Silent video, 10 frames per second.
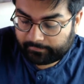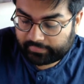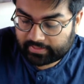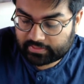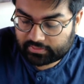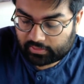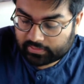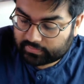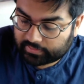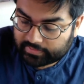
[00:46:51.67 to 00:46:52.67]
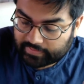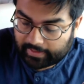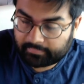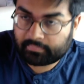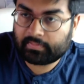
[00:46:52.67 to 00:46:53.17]
this is also the
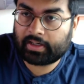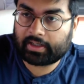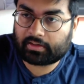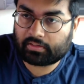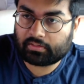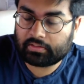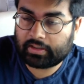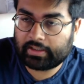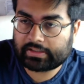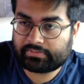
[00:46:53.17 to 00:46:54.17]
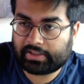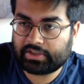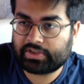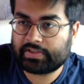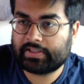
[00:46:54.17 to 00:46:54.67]
same, like, you know,
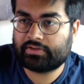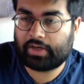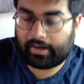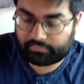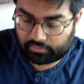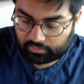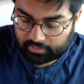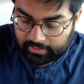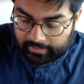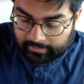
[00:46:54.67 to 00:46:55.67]
strategies that you have to look.